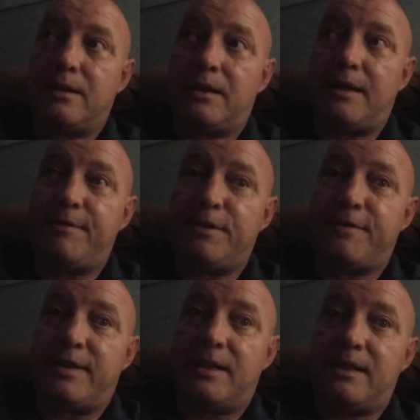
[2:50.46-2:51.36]
I feel
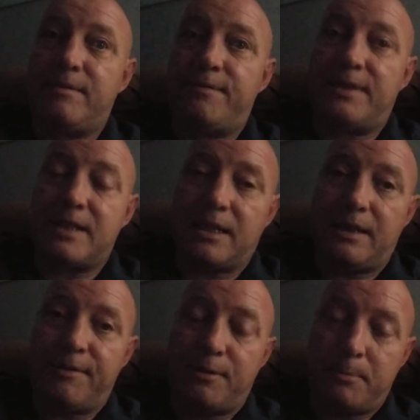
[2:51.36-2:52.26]
fine
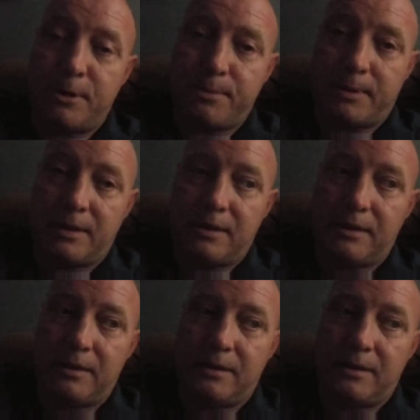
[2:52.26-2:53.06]
physically for the most part.